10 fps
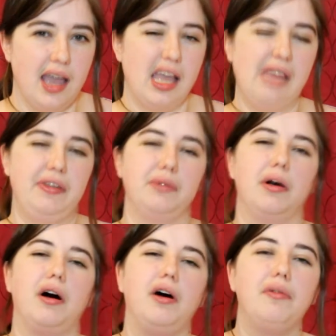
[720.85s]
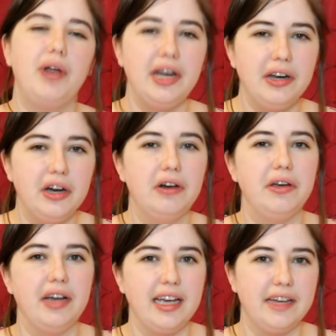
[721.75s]
If you already know, you
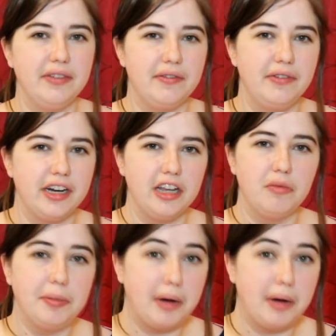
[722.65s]
can give the video a